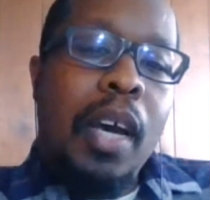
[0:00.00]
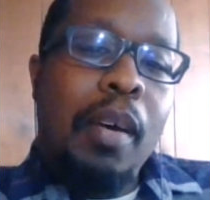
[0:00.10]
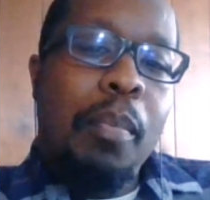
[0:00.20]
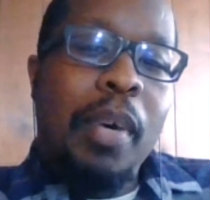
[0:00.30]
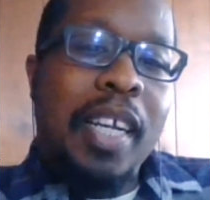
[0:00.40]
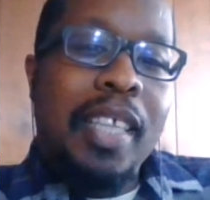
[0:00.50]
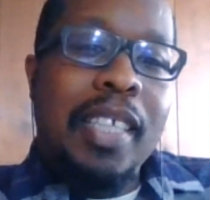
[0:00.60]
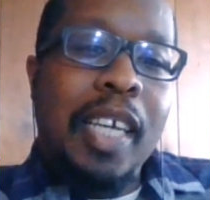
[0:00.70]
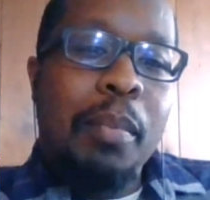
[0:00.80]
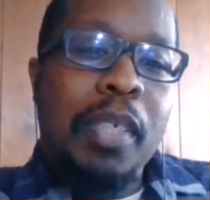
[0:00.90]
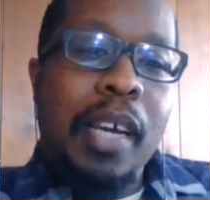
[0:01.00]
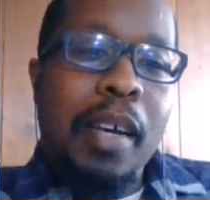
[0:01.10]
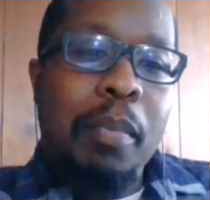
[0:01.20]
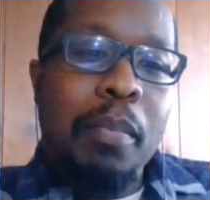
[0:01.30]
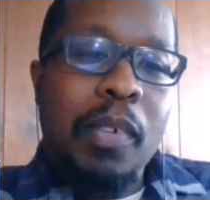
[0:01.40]
But at the same
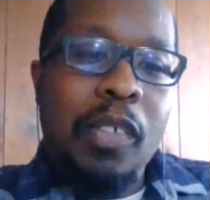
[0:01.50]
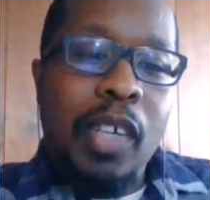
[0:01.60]
time,